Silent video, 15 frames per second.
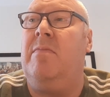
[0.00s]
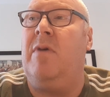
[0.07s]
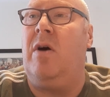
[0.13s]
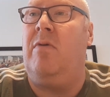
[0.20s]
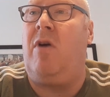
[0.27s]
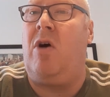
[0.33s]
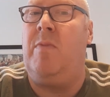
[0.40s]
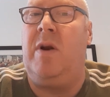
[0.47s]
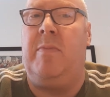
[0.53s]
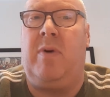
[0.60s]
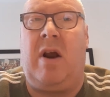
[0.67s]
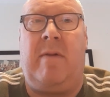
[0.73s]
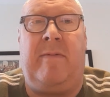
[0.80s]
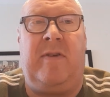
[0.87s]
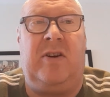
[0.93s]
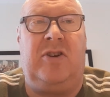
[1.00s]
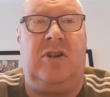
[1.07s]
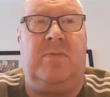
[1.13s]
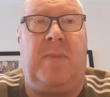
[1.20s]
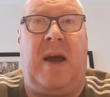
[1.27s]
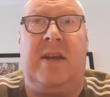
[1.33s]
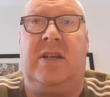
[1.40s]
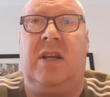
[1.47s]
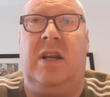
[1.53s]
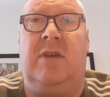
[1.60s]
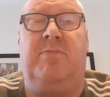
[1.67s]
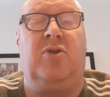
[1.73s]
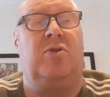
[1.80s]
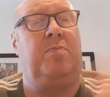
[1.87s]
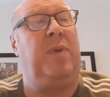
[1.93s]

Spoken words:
Roman Abramovich has basically just